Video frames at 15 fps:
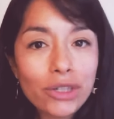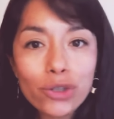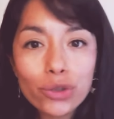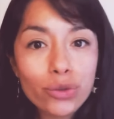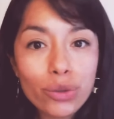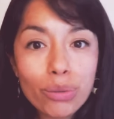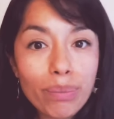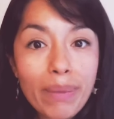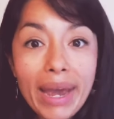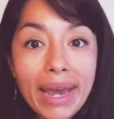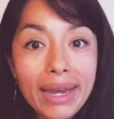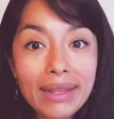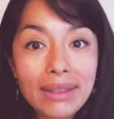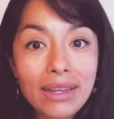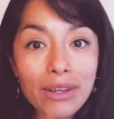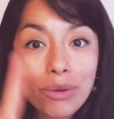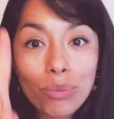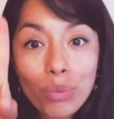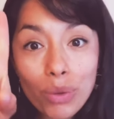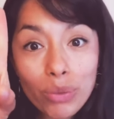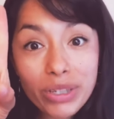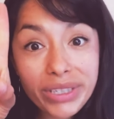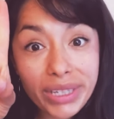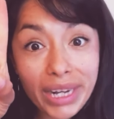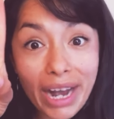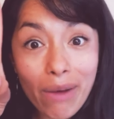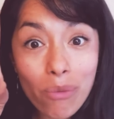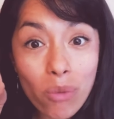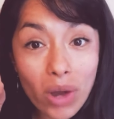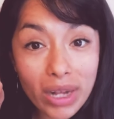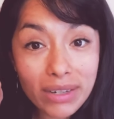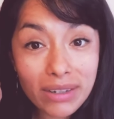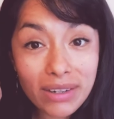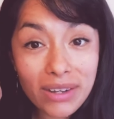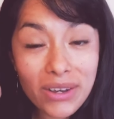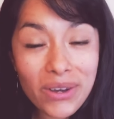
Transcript: on the bed. But we still have one.